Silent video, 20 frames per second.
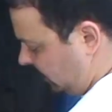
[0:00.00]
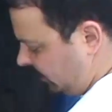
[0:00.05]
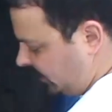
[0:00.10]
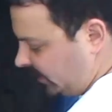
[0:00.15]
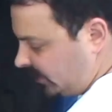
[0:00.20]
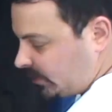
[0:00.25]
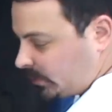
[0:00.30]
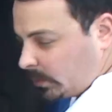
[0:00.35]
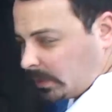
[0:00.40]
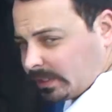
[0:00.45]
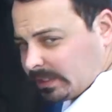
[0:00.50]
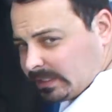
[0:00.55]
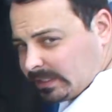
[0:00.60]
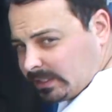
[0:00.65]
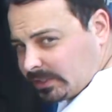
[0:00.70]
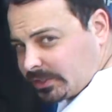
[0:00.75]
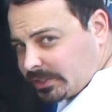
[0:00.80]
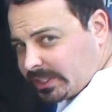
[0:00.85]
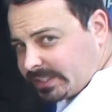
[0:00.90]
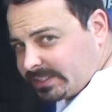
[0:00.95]
There's one
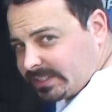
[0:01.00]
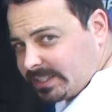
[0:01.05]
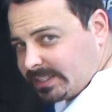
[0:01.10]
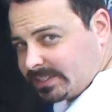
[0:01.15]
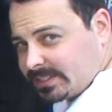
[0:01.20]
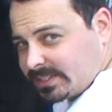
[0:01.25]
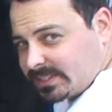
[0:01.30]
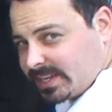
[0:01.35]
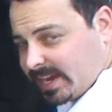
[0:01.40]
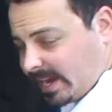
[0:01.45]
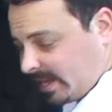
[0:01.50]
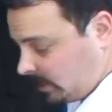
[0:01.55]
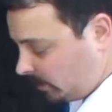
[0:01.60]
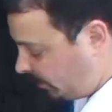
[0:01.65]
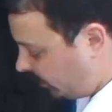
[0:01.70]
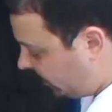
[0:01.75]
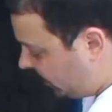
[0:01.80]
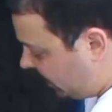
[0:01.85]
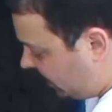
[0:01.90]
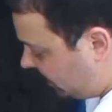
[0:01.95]
little trick to get this
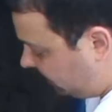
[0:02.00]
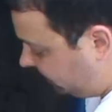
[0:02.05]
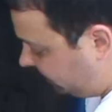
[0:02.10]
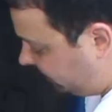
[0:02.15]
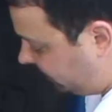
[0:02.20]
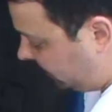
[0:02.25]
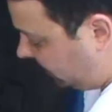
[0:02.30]
caliper off.